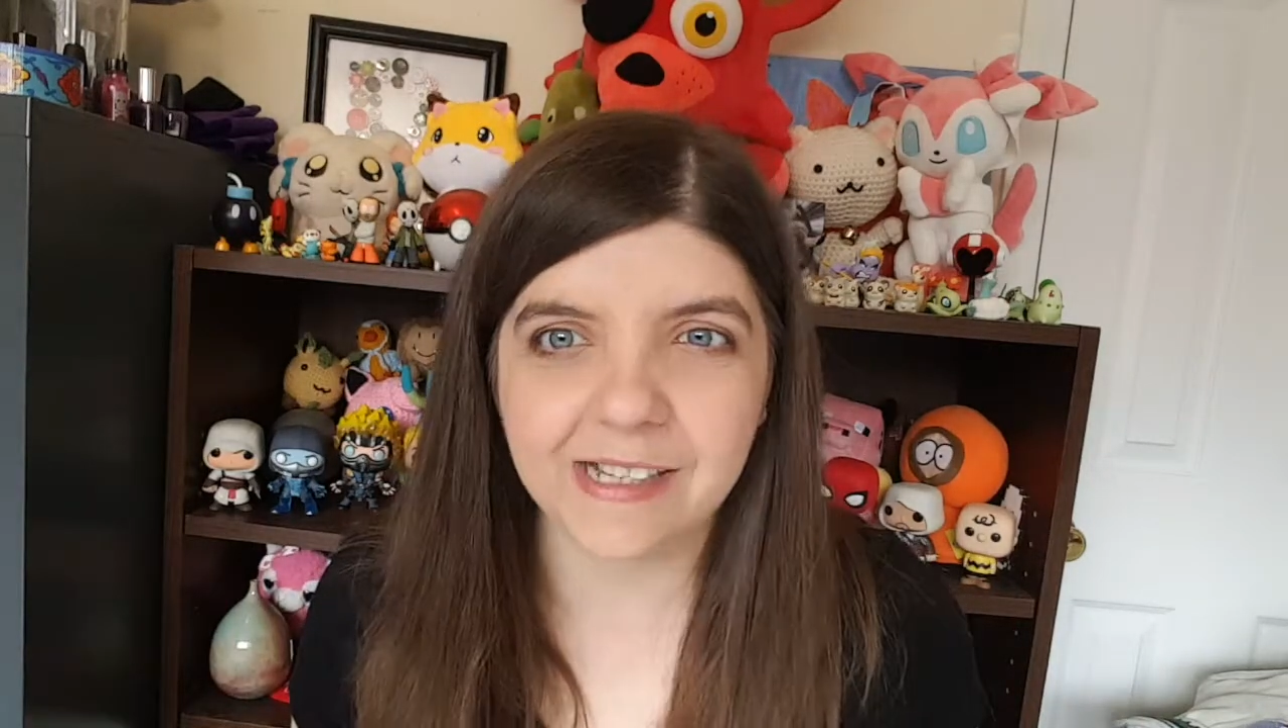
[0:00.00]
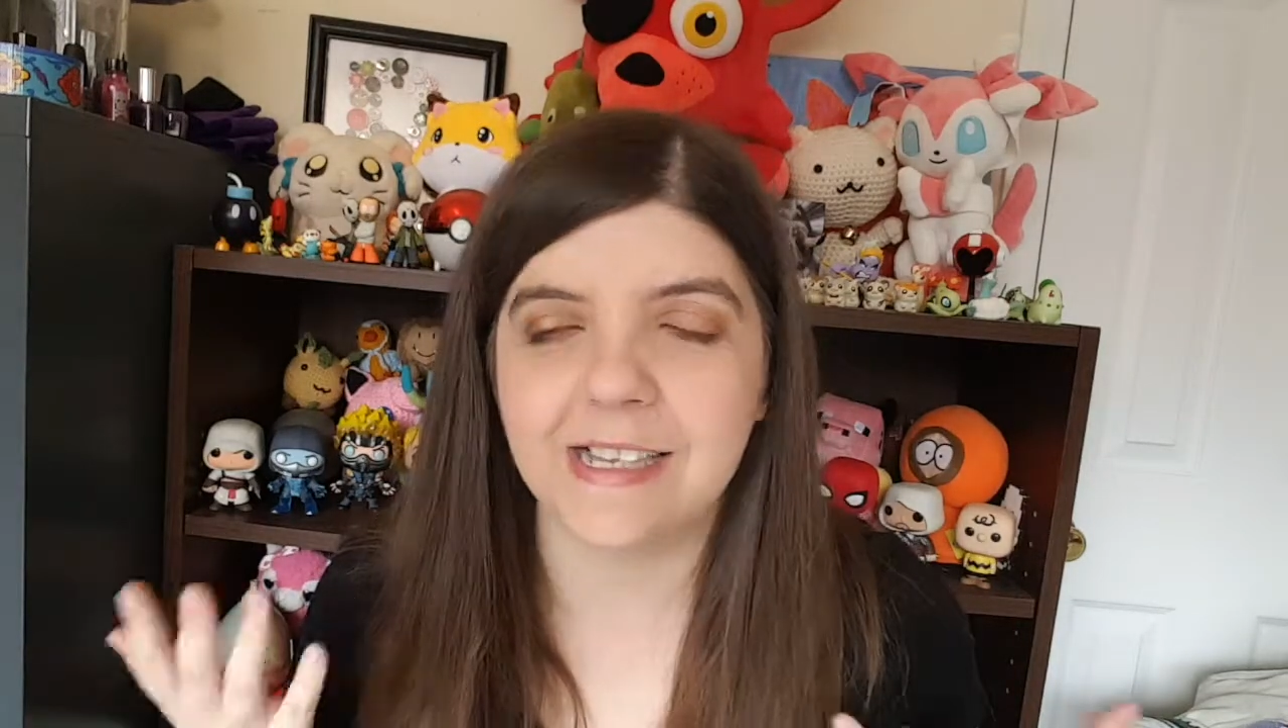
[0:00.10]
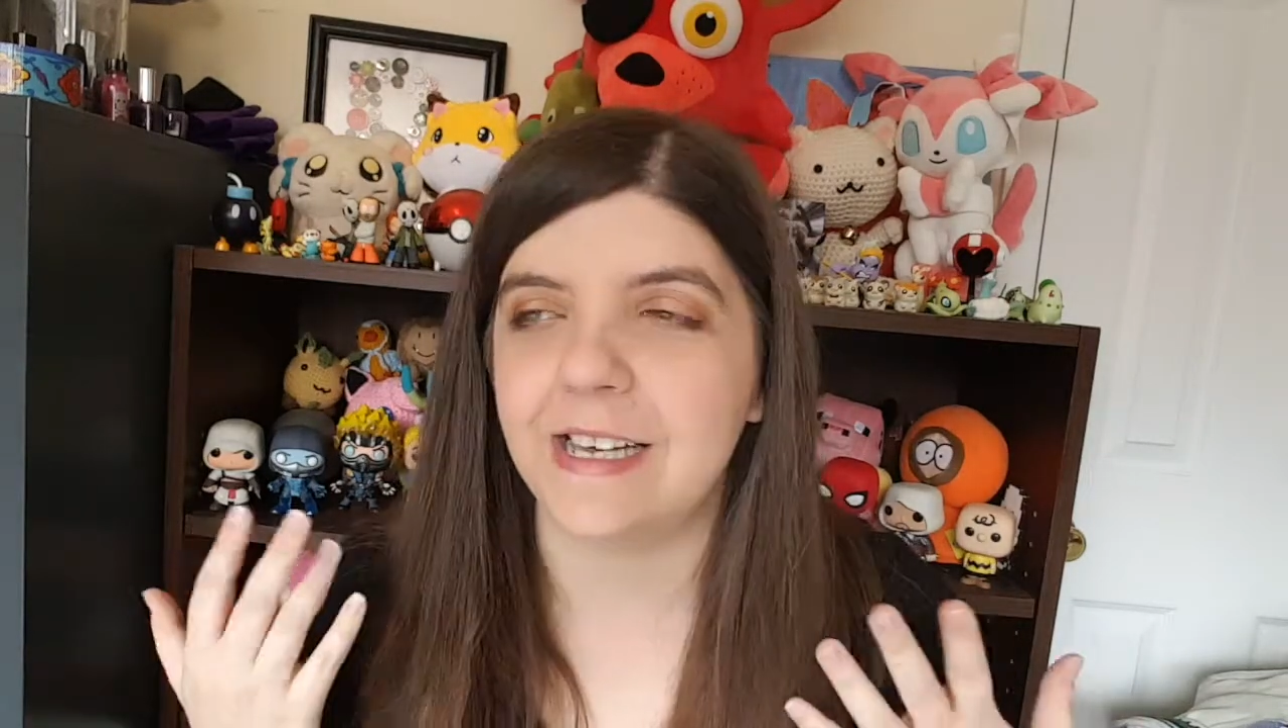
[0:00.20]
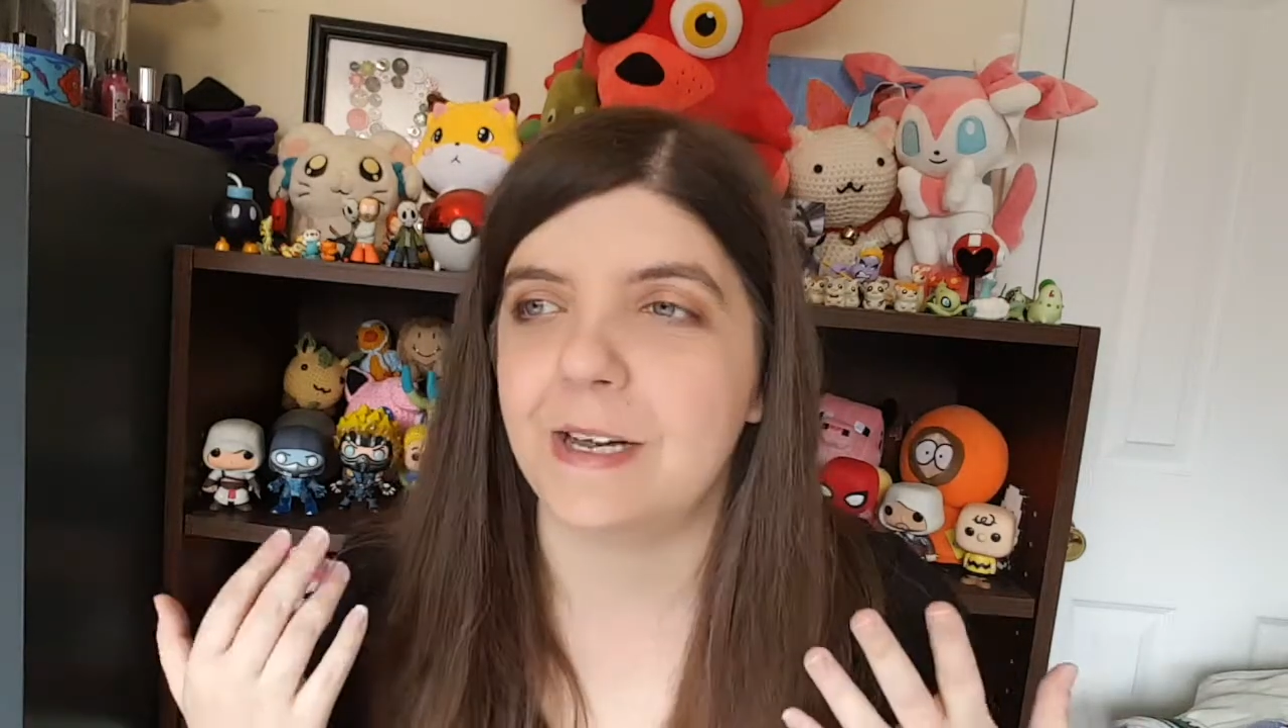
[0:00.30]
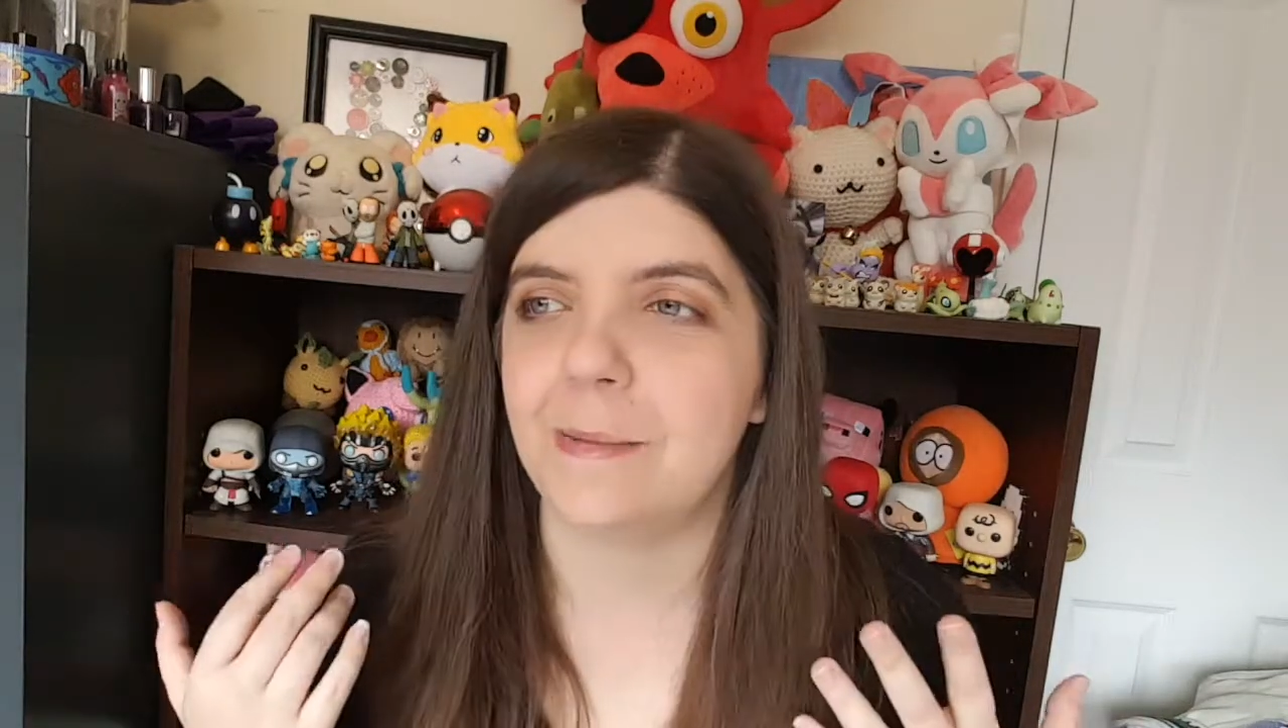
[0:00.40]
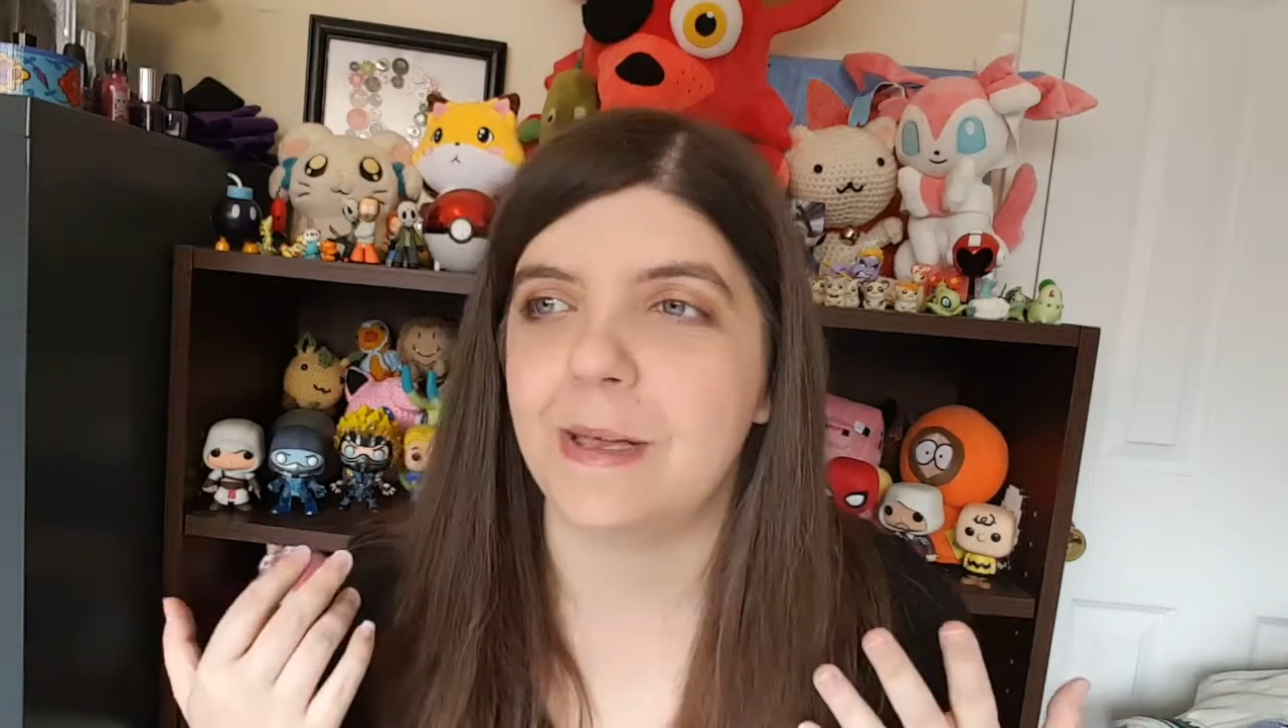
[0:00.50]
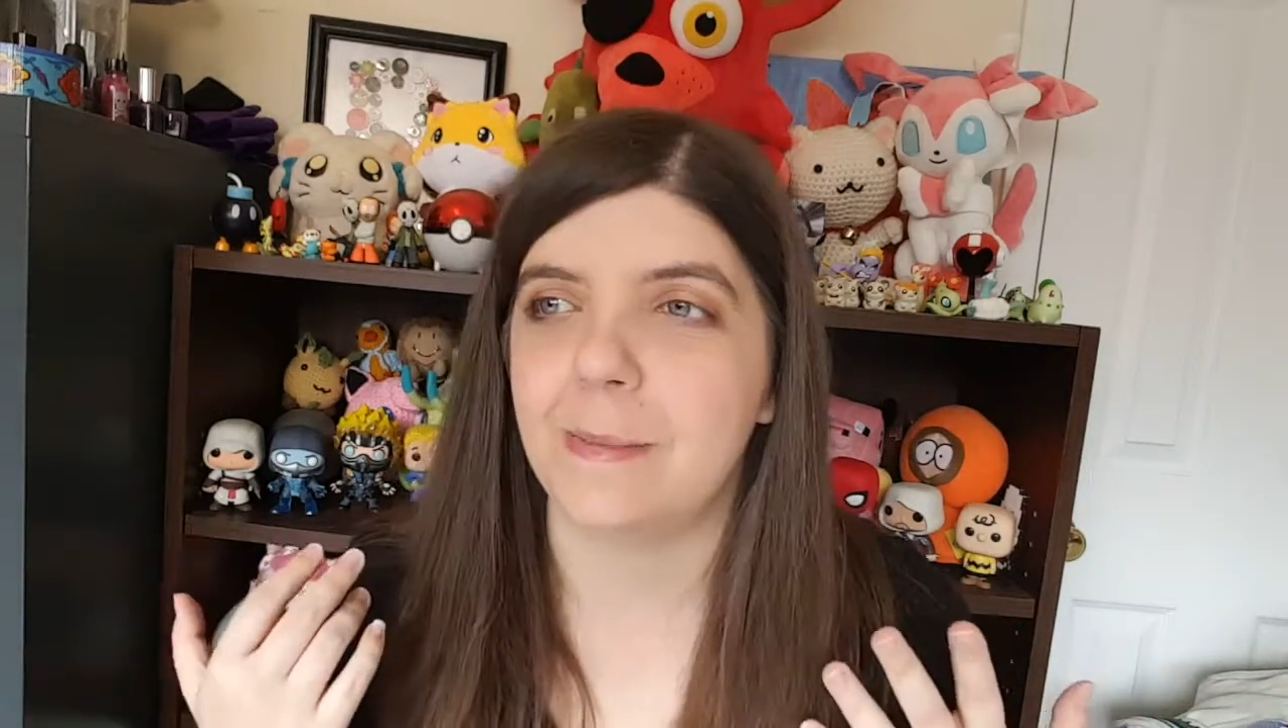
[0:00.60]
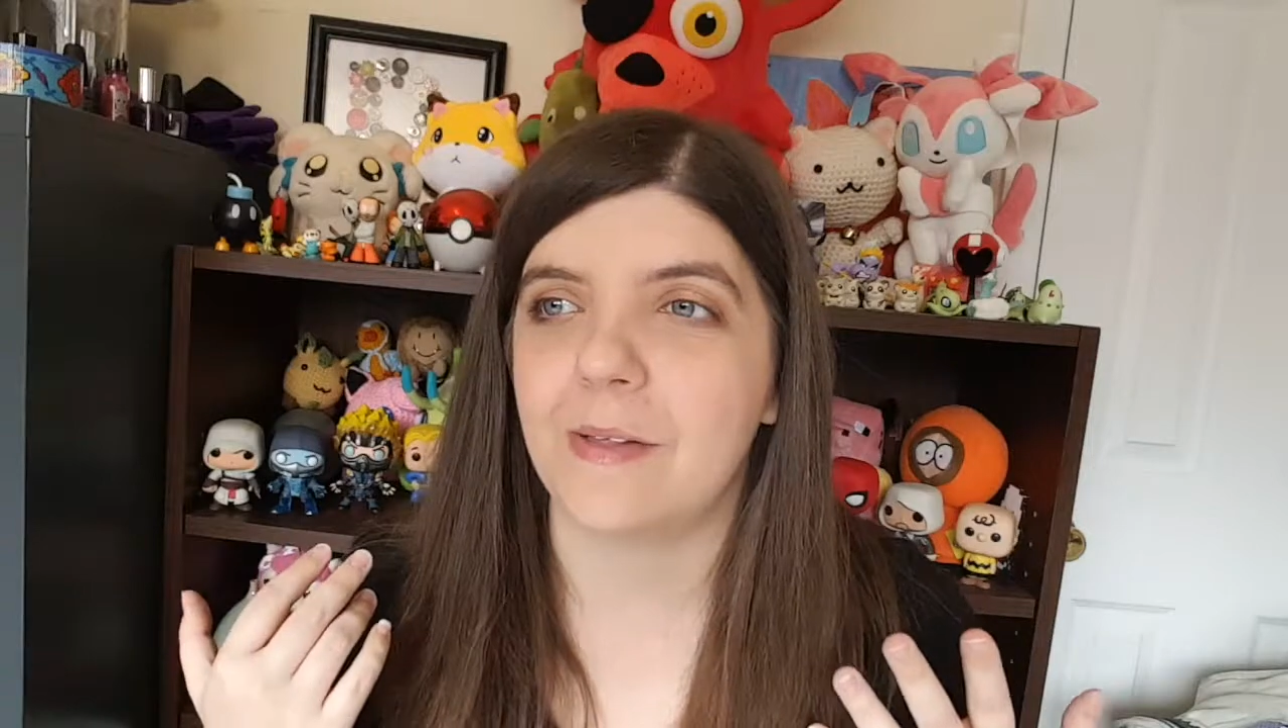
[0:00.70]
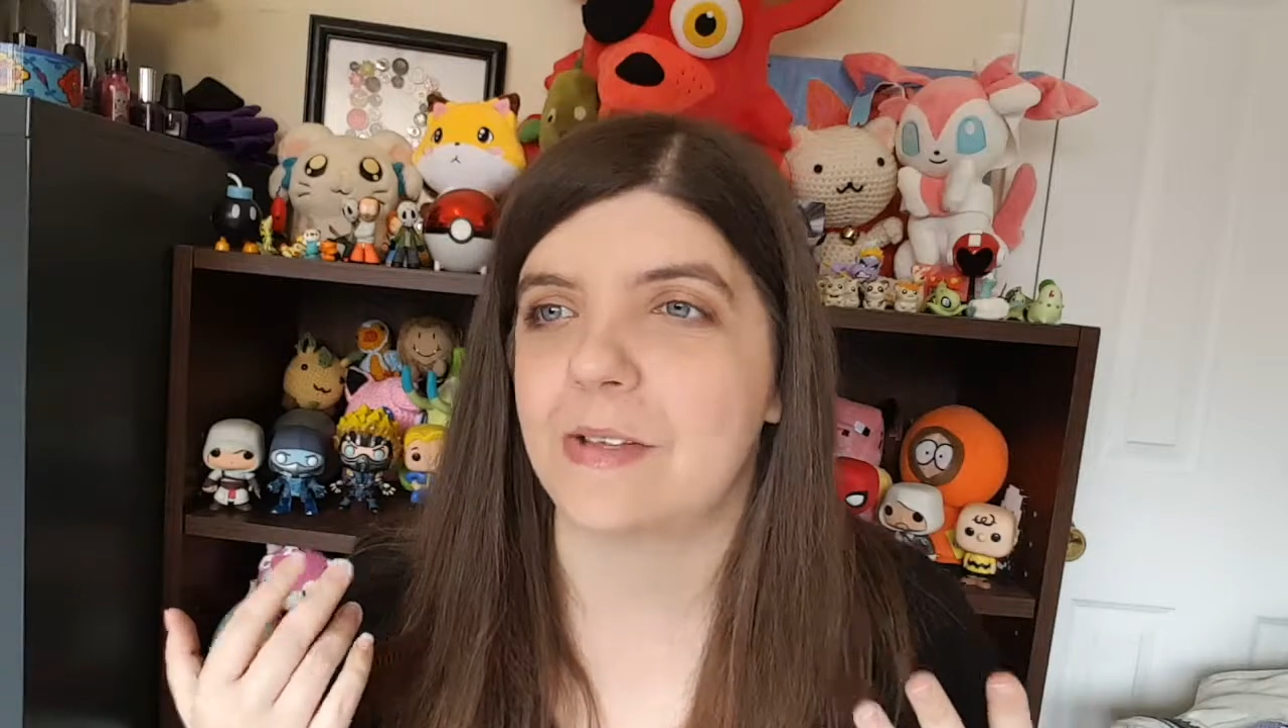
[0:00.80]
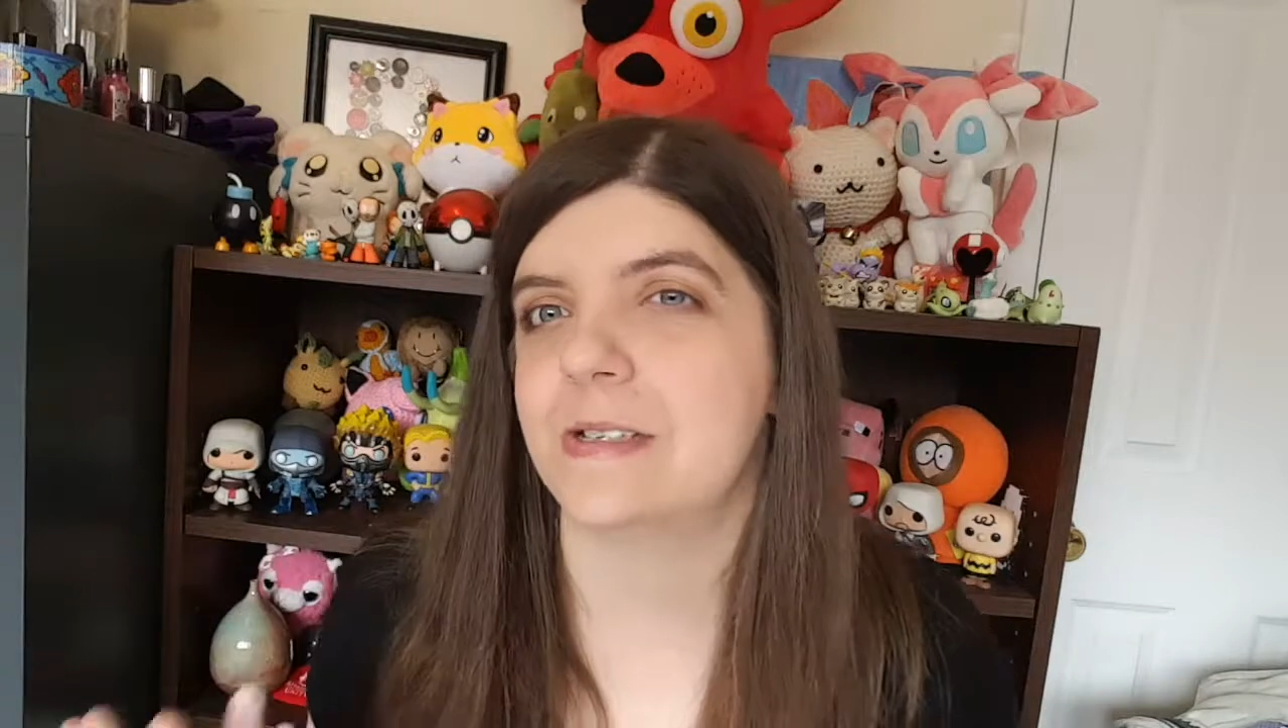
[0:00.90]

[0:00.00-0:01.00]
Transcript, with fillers: Is he gonna be about the